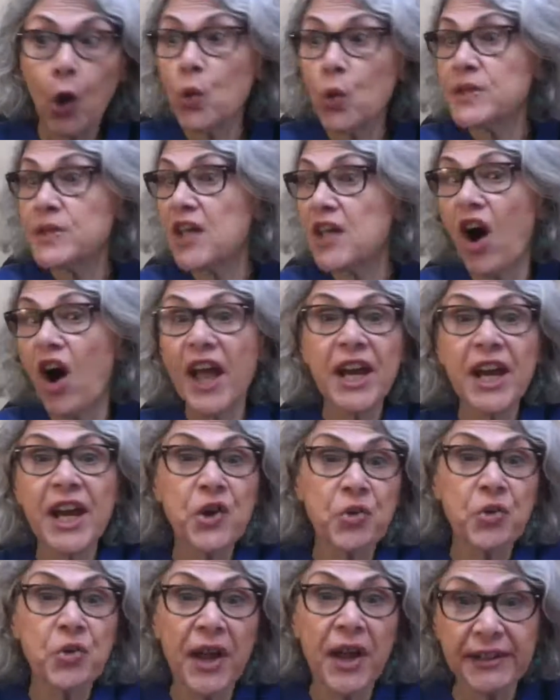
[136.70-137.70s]
who is
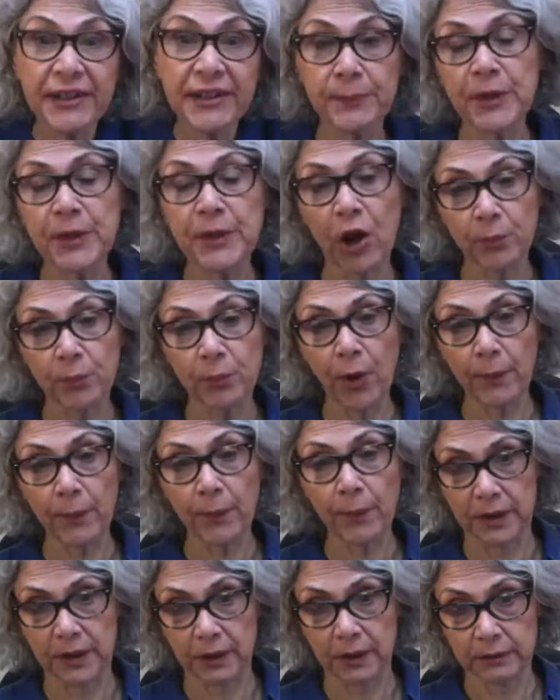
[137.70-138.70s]
incredibly
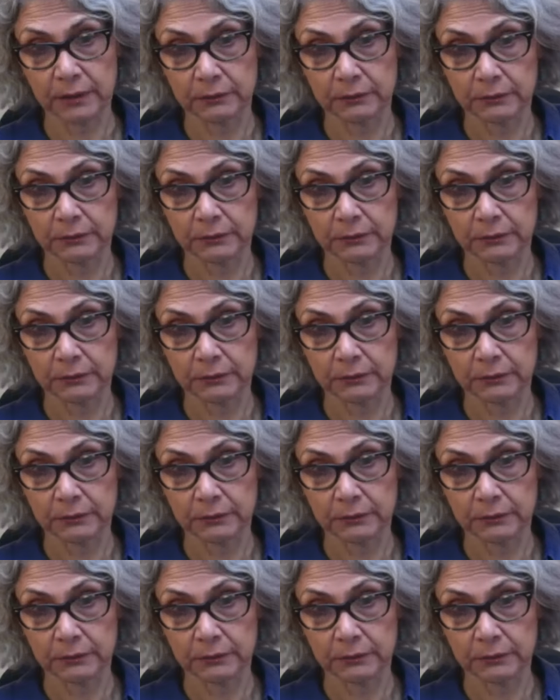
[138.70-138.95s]
unpopular.